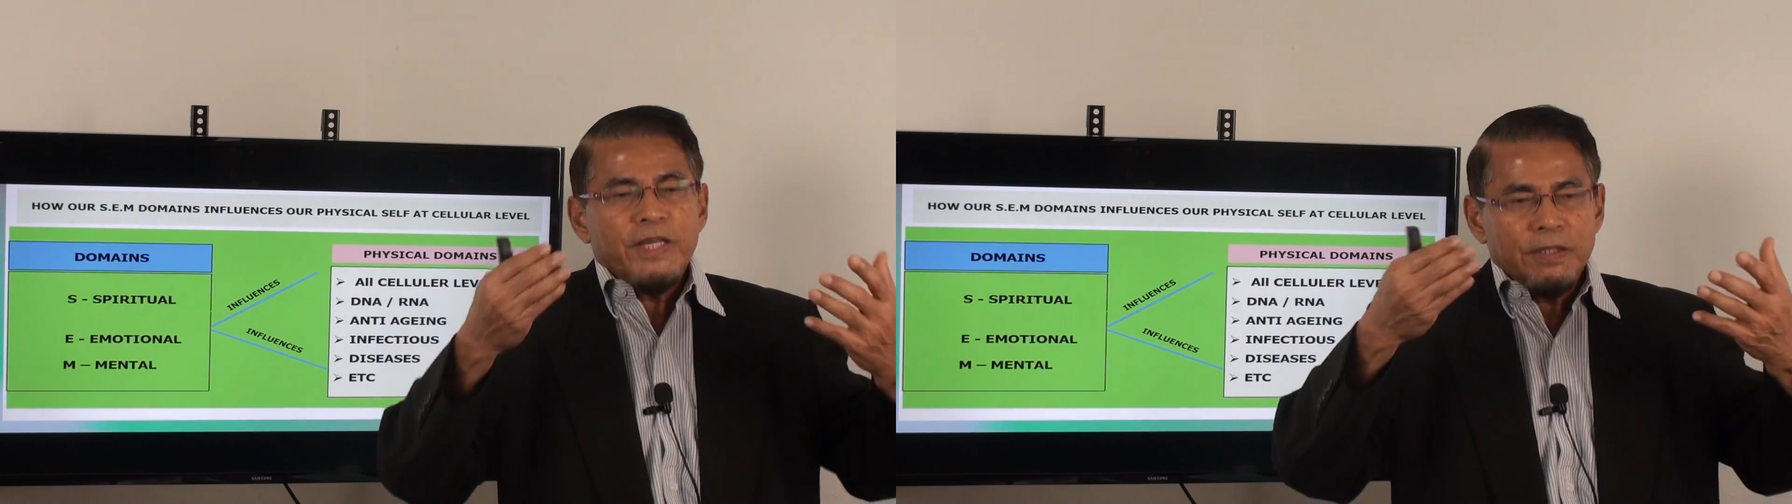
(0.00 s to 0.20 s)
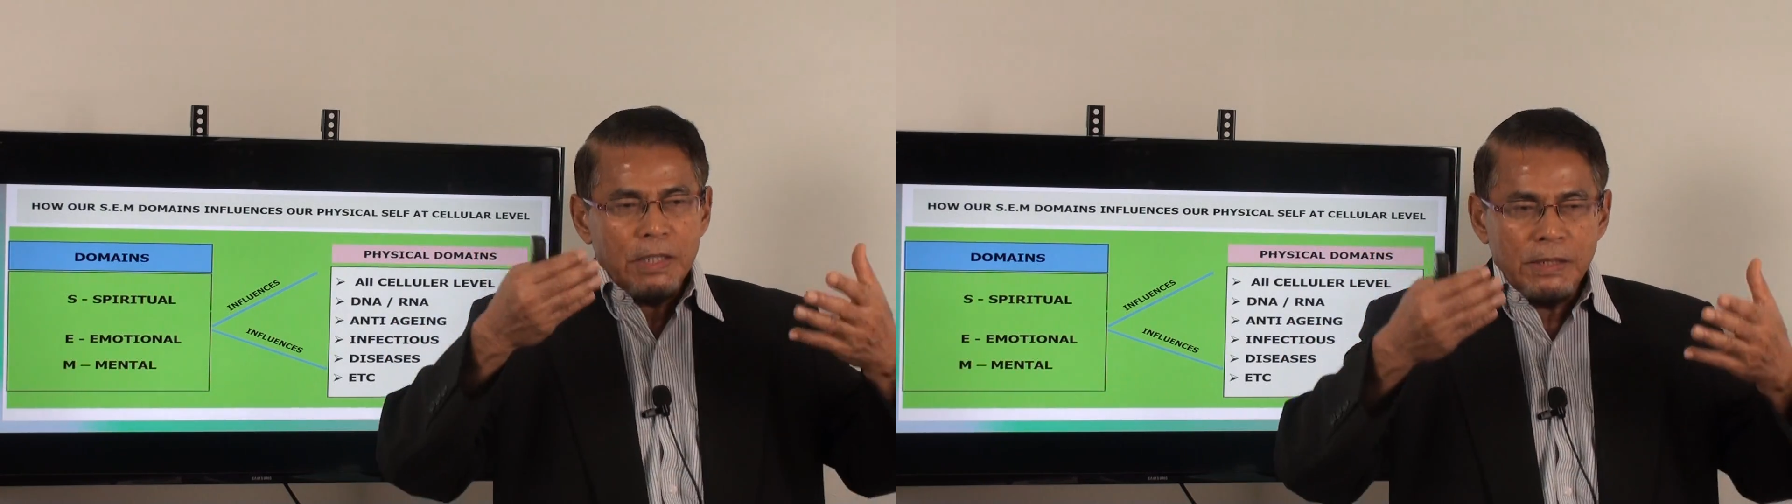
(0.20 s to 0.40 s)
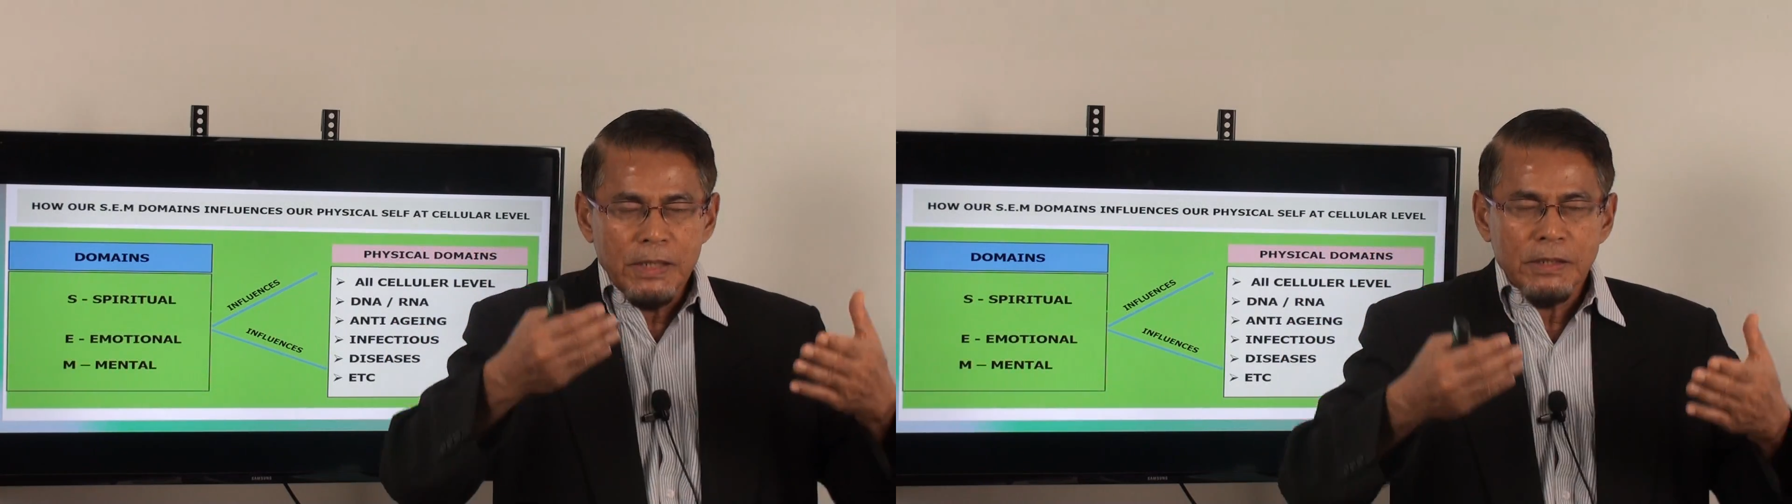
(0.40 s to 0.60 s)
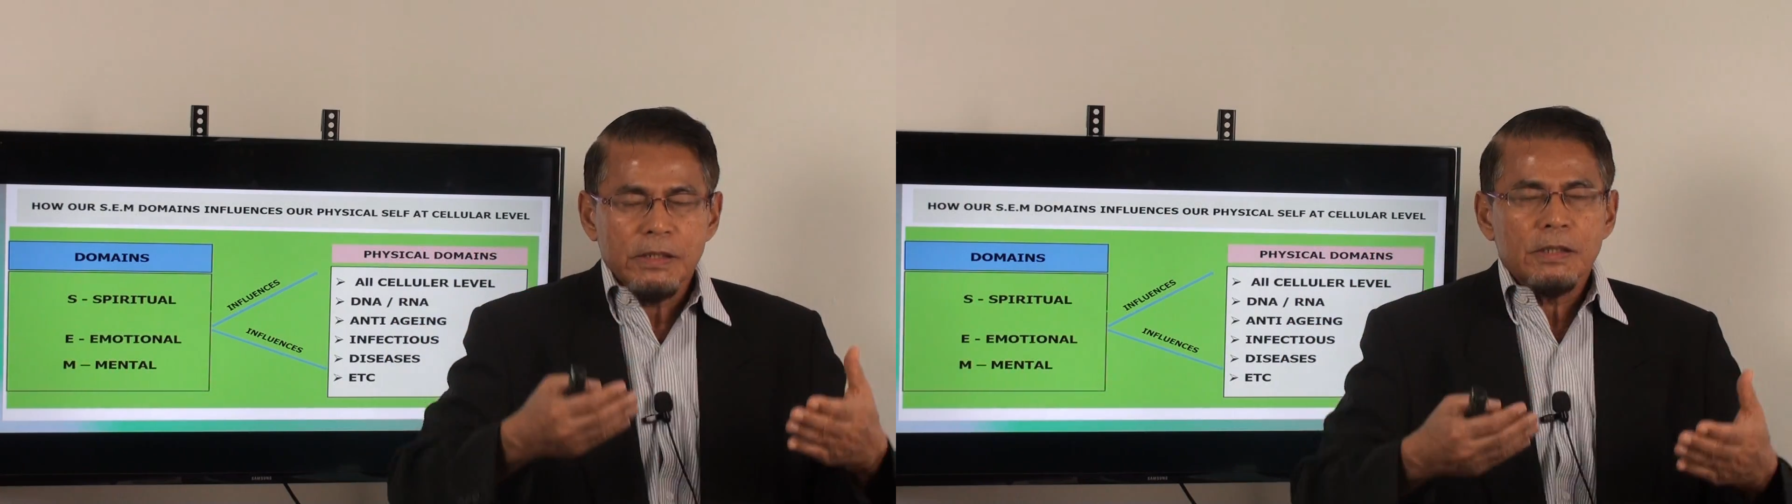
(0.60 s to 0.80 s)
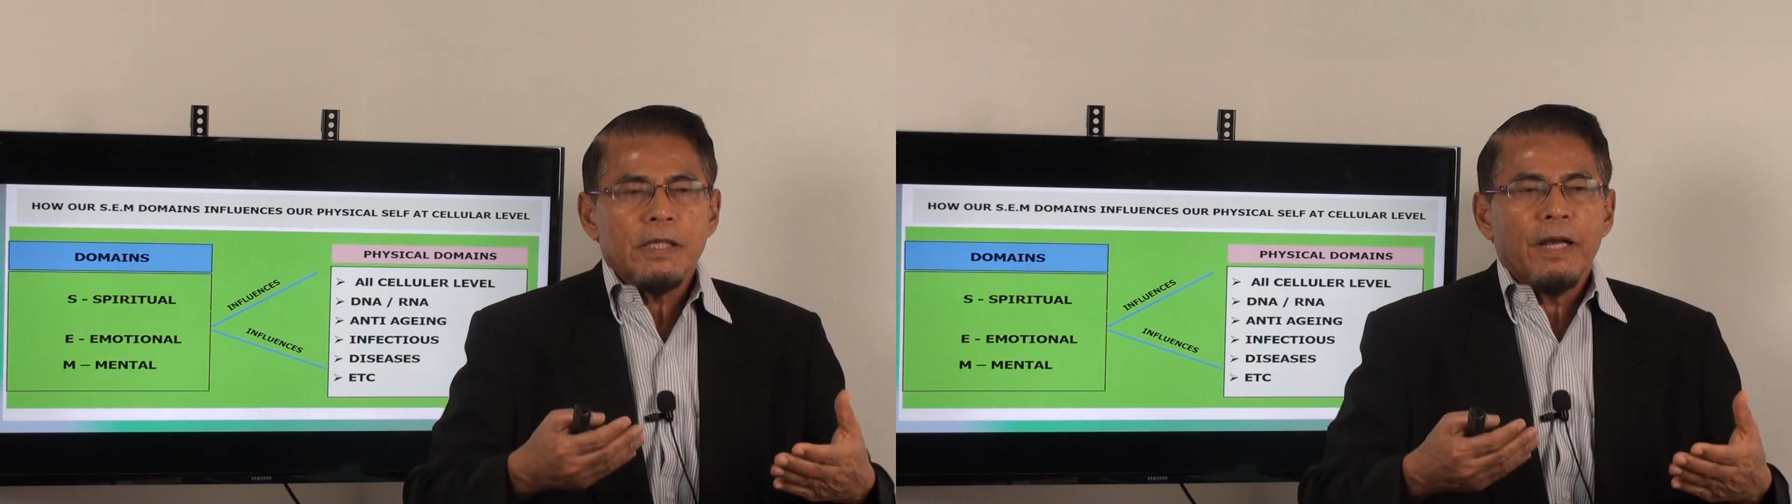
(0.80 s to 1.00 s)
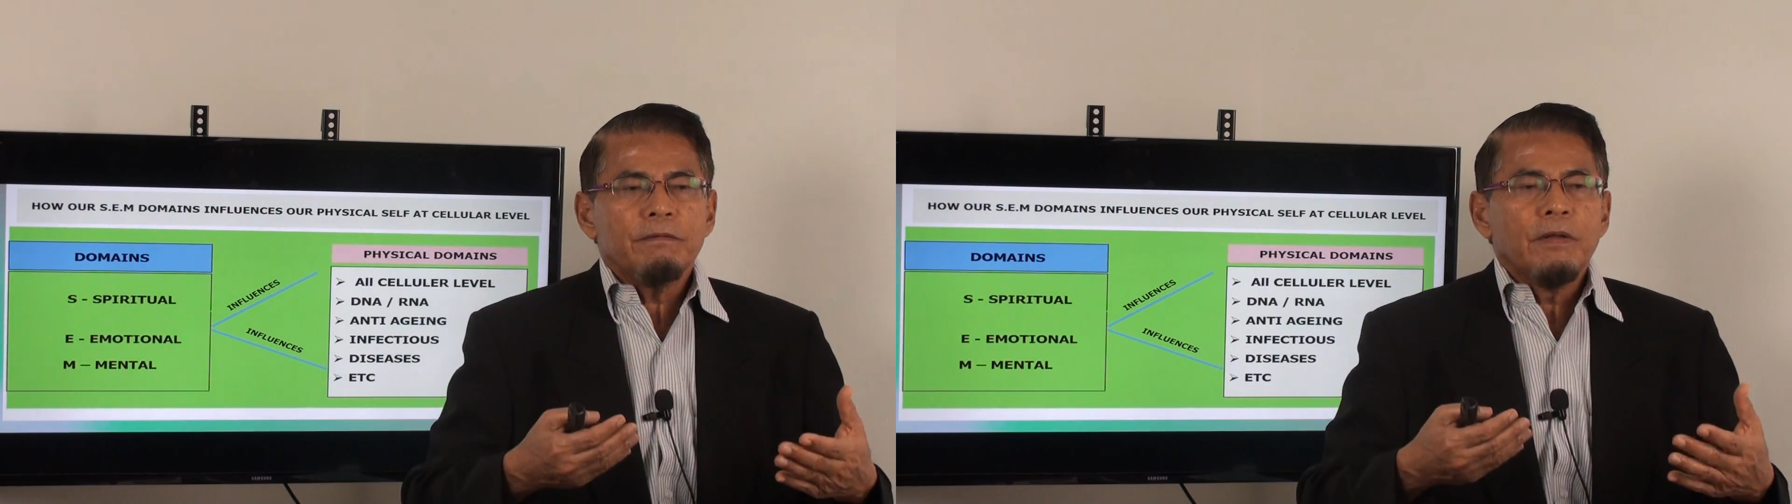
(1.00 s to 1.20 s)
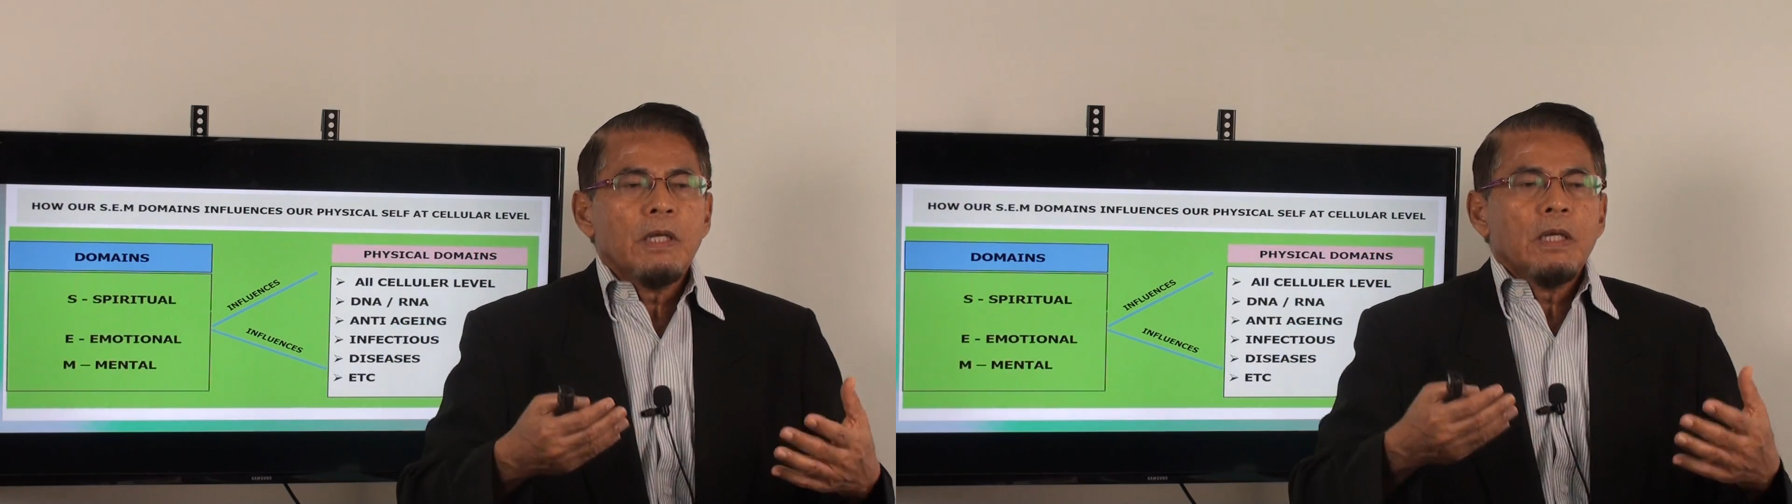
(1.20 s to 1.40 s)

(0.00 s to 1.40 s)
existence itself